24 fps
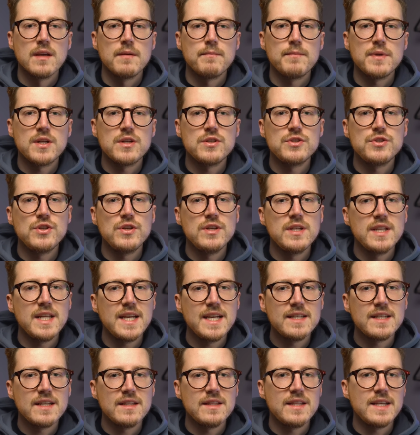because you
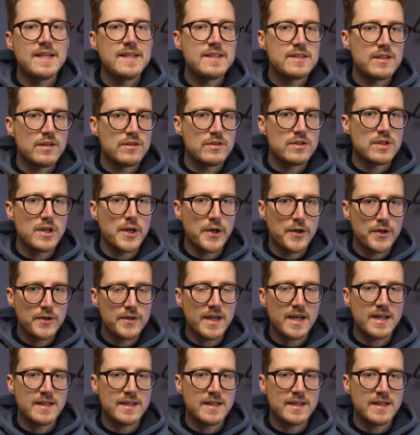need these two